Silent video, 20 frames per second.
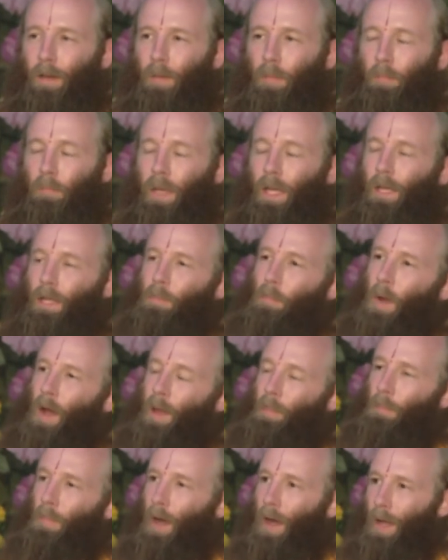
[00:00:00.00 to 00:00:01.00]
Make
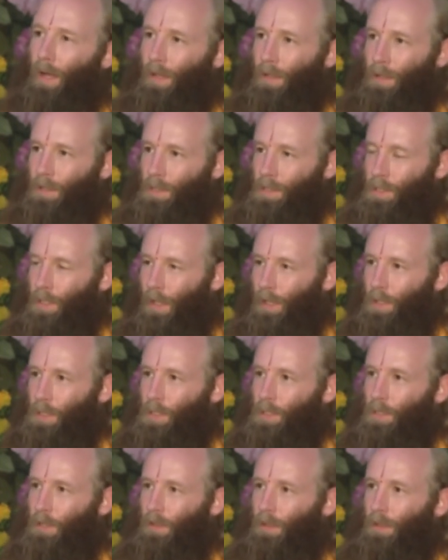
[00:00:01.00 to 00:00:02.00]
my mind
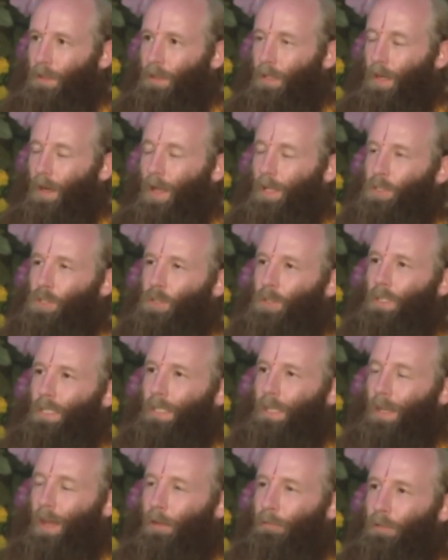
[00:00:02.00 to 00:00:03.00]
such that I should
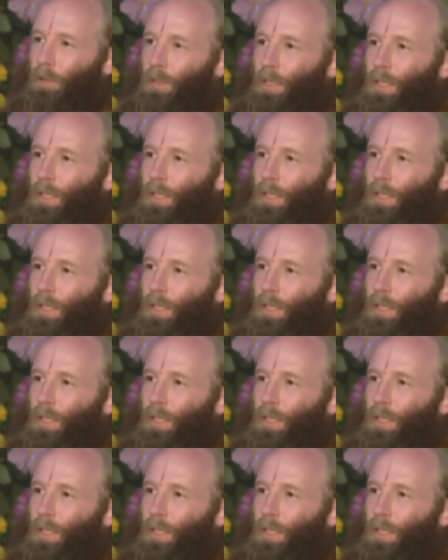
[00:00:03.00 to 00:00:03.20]
never